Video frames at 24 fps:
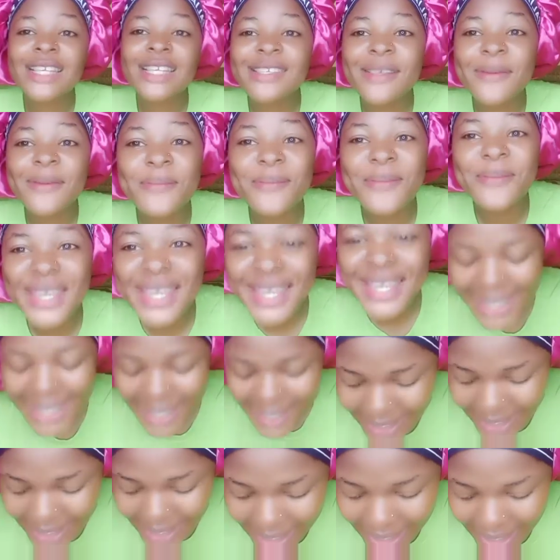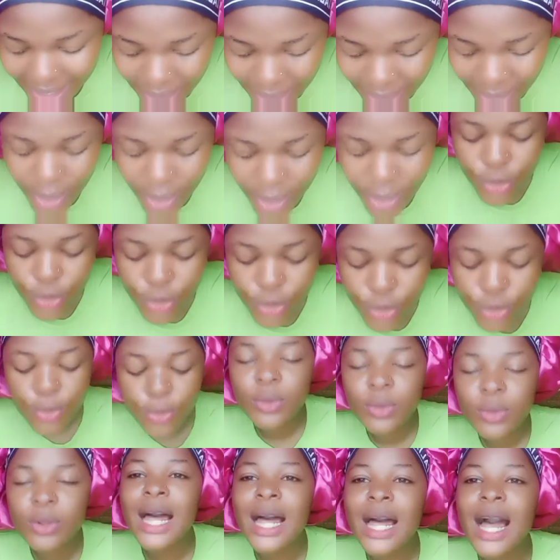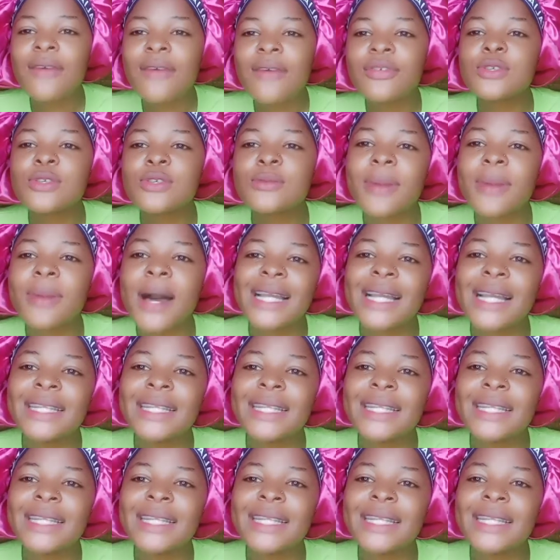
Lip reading: a beginner, you will have to buy